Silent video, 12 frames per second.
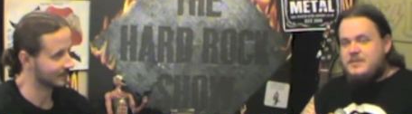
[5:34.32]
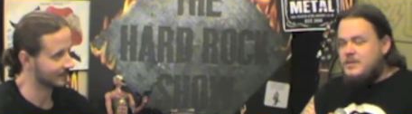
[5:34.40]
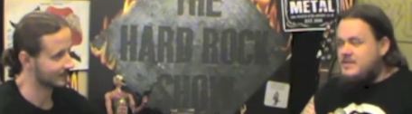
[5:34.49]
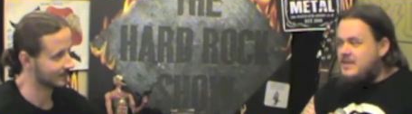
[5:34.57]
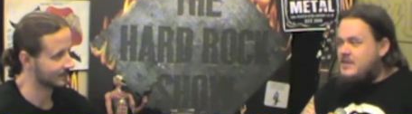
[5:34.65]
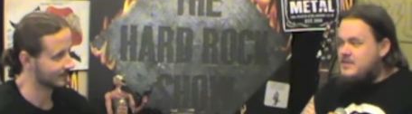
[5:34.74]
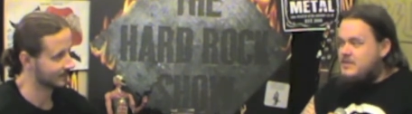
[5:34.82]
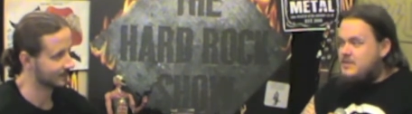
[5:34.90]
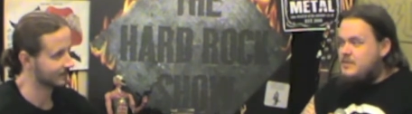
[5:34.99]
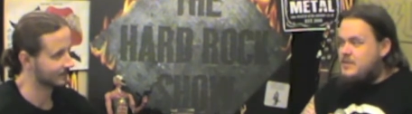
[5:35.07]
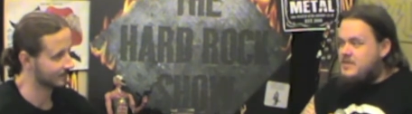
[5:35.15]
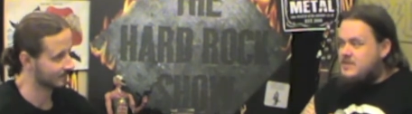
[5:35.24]
Speaker 1: in what Slash is
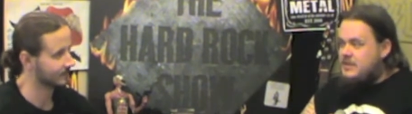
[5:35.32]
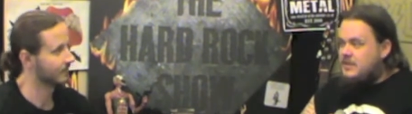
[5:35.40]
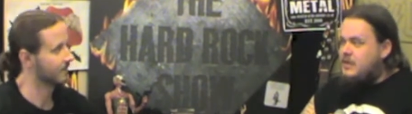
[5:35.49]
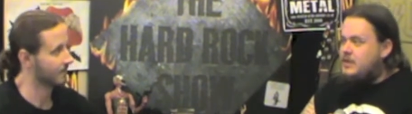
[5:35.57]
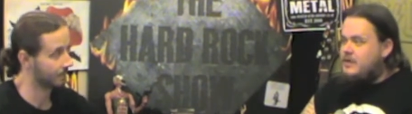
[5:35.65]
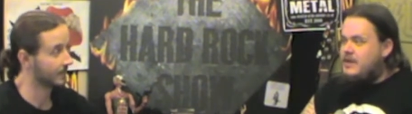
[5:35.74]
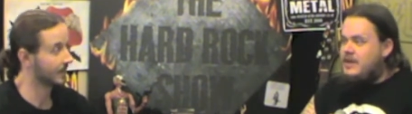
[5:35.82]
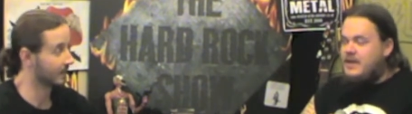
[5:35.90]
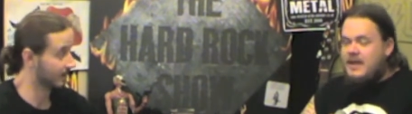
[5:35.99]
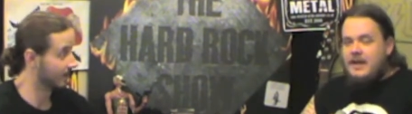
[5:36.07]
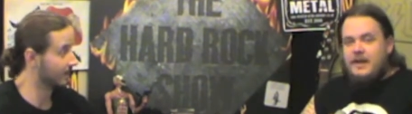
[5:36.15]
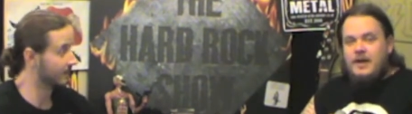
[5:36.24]
doing with his solo career.
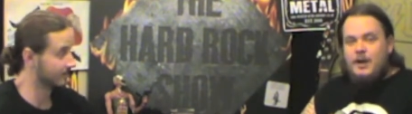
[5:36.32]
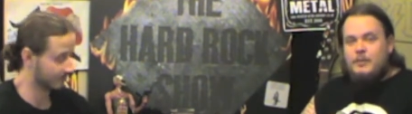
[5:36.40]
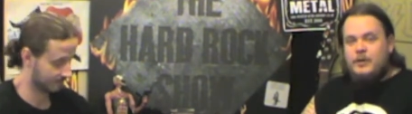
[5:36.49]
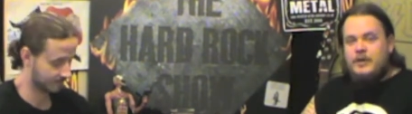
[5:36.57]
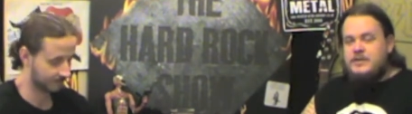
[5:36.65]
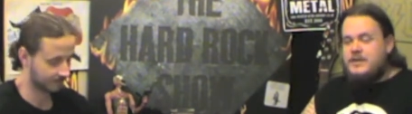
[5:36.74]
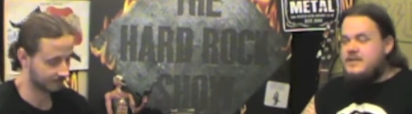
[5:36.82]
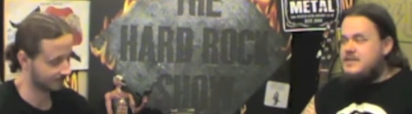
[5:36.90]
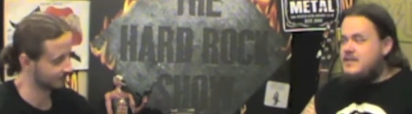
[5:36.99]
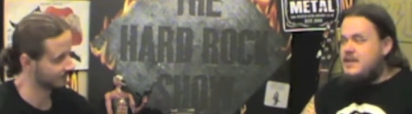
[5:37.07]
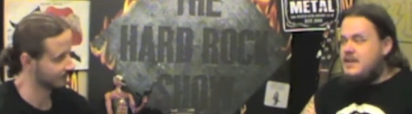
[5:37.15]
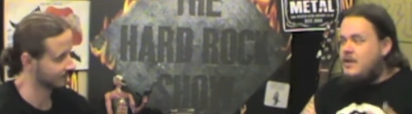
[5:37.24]
I'm more
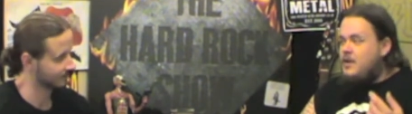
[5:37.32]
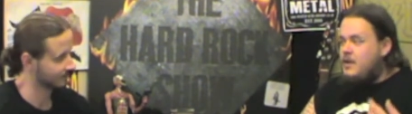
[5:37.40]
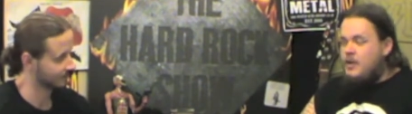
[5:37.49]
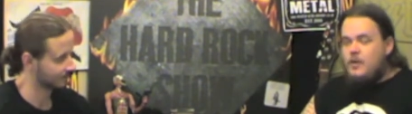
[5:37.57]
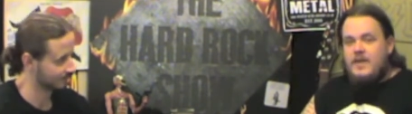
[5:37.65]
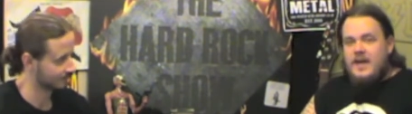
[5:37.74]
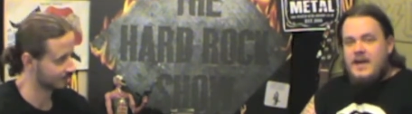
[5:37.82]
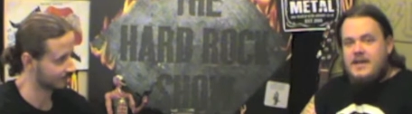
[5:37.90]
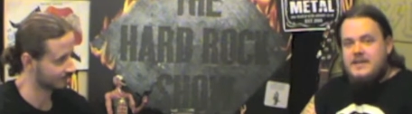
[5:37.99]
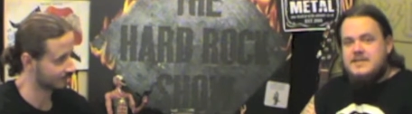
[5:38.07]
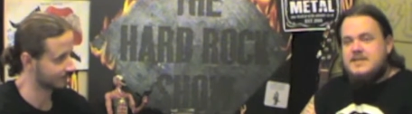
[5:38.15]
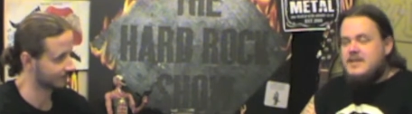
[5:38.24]
interested in who the
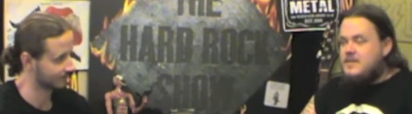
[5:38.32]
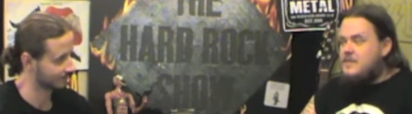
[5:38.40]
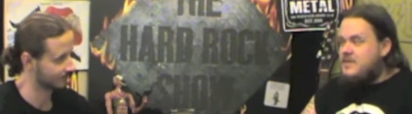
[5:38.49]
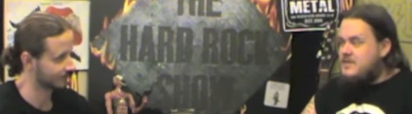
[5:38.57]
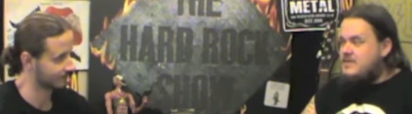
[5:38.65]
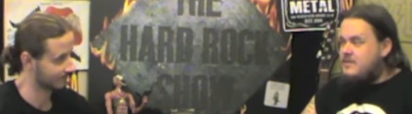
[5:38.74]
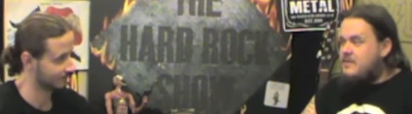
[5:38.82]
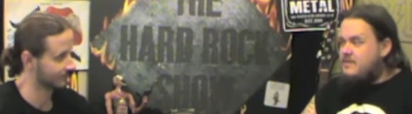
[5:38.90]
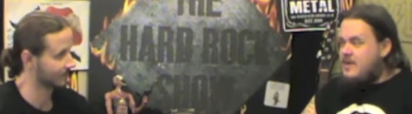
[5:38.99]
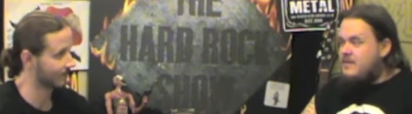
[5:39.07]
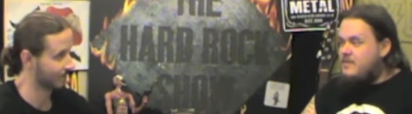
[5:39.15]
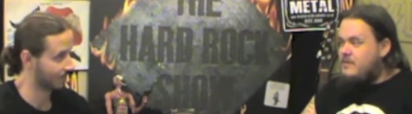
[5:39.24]
hell is going to be the singer of
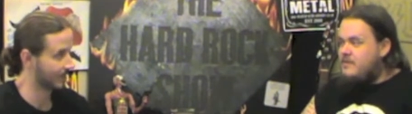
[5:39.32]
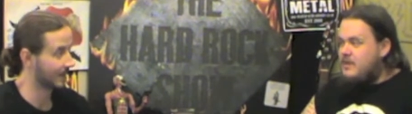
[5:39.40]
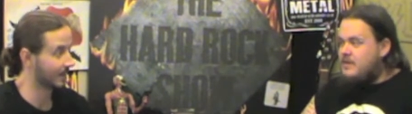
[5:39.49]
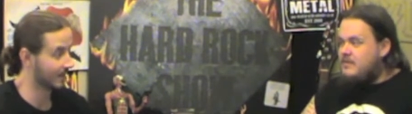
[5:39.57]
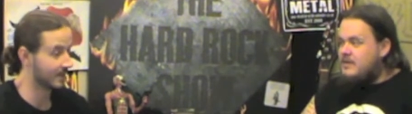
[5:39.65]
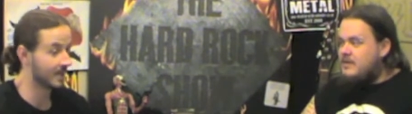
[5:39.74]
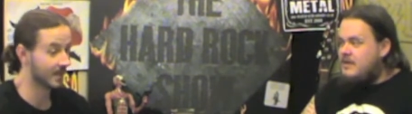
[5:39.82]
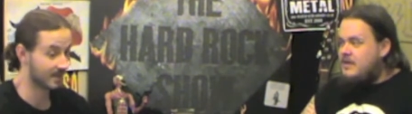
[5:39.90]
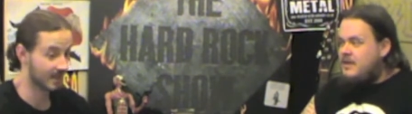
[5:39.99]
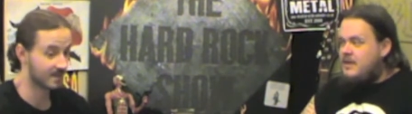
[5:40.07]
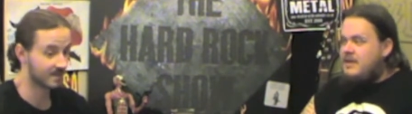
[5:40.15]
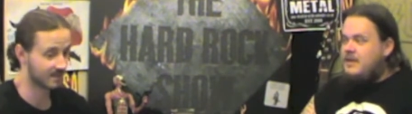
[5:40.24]
Velvet Revolver. Yeah,
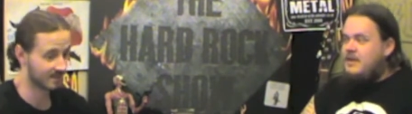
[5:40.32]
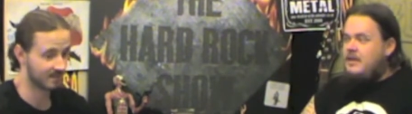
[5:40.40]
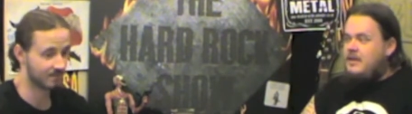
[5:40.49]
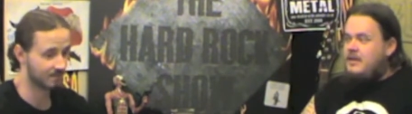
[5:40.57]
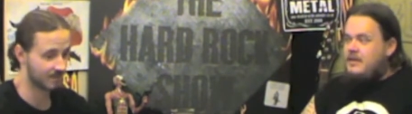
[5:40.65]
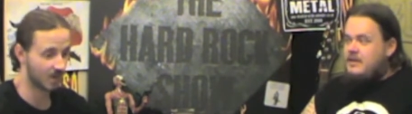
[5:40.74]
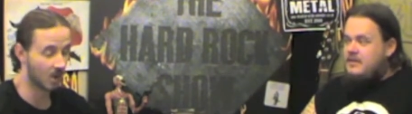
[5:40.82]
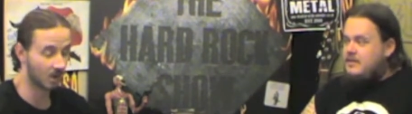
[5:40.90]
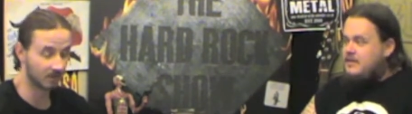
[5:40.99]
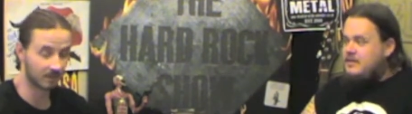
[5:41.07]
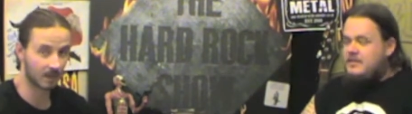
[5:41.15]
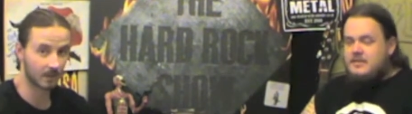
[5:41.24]
Speaker 2: that's an
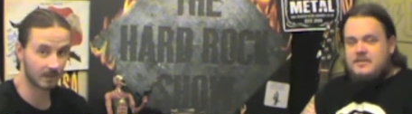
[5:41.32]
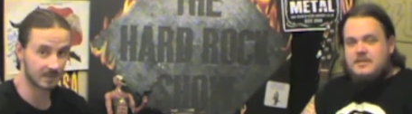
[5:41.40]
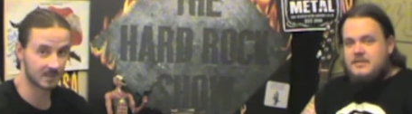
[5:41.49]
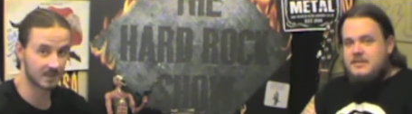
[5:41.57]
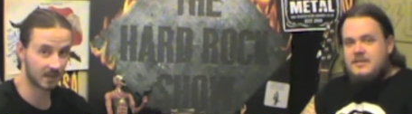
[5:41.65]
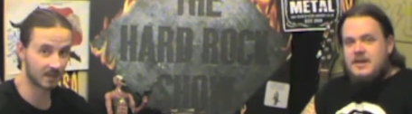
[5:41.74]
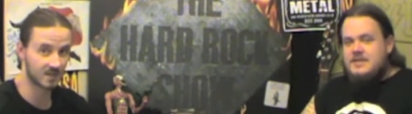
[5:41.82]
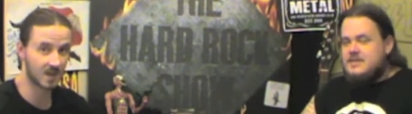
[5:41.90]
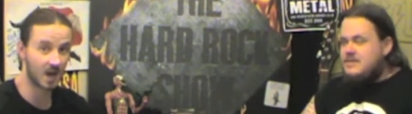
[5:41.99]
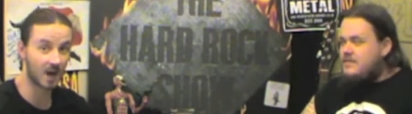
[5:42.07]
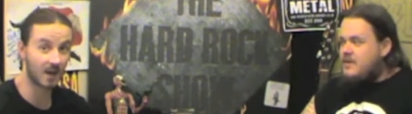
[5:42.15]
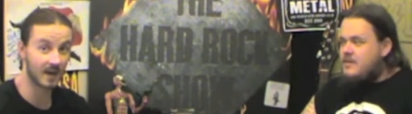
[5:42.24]
ongoing saga. Guns so
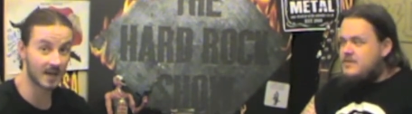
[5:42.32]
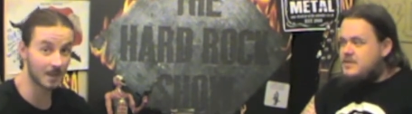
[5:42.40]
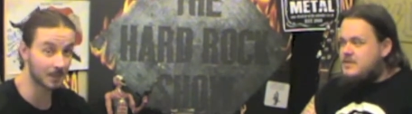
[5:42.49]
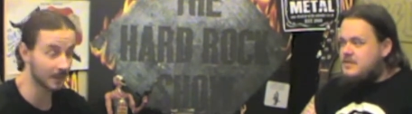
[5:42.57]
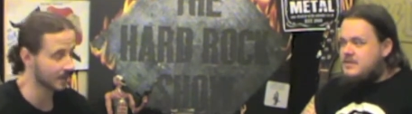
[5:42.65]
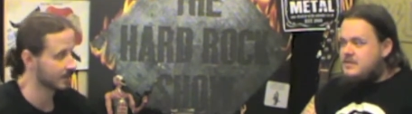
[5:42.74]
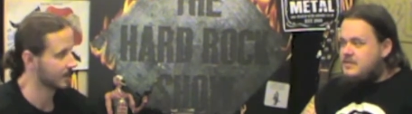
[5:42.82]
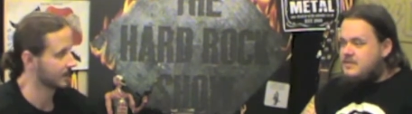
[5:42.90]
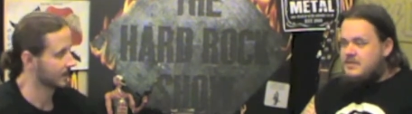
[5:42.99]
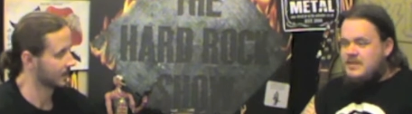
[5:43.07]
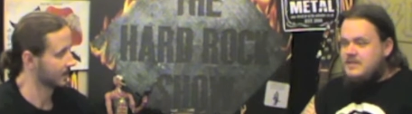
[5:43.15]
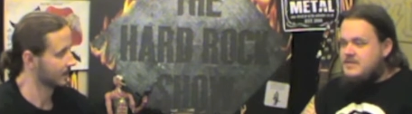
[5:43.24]
N' up.
Speaker 1: Roses.
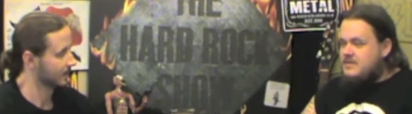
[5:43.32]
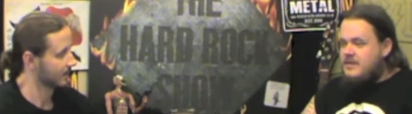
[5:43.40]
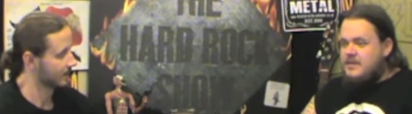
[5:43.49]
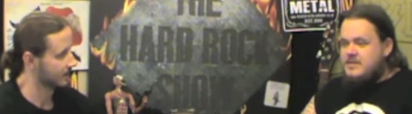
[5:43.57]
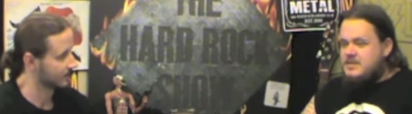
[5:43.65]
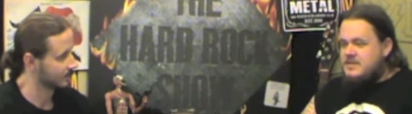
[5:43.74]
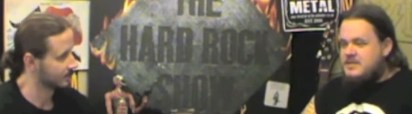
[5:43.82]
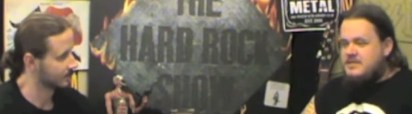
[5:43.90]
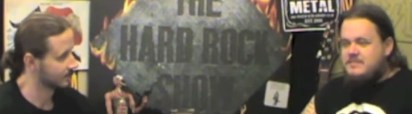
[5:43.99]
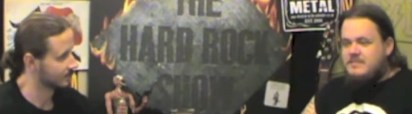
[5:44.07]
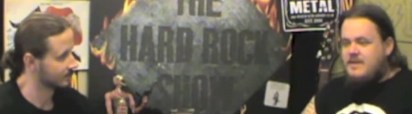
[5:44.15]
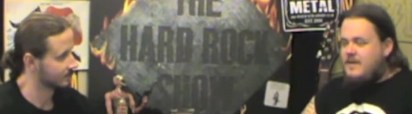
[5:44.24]
Guns N'
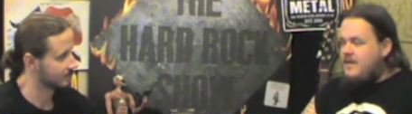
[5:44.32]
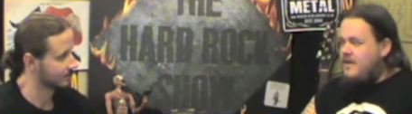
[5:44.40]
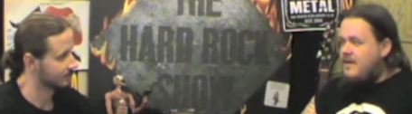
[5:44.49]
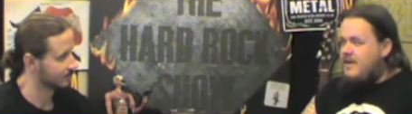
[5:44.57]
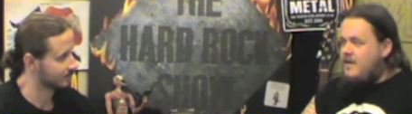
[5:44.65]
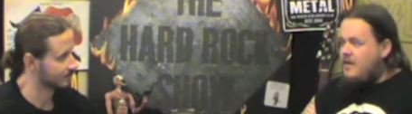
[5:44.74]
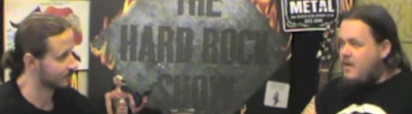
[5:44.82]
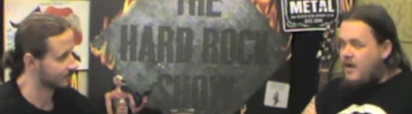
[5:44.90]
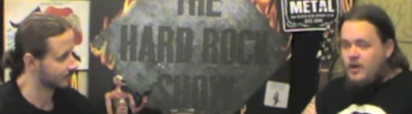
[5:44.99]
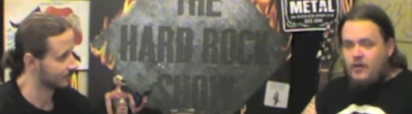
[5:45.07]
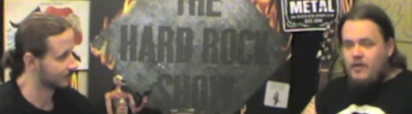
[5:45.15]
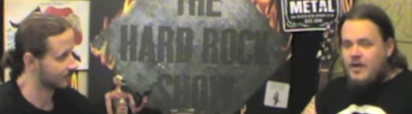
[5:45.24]
Roses
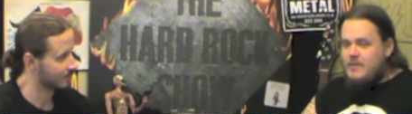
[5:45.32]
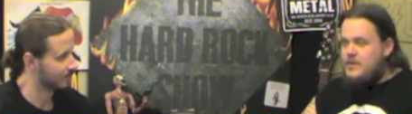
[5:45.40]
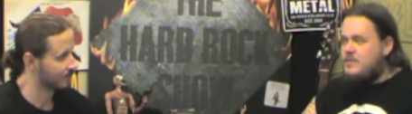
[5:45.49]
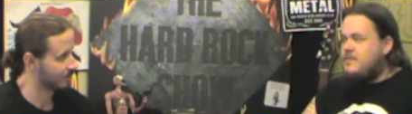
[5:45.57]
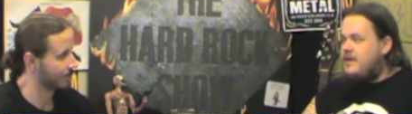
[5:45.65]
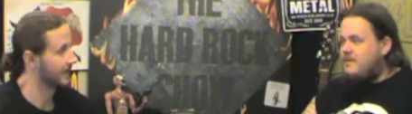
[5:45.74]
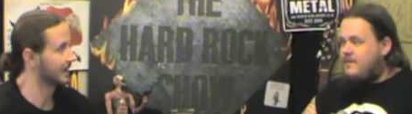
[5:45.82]
I grew up with them. I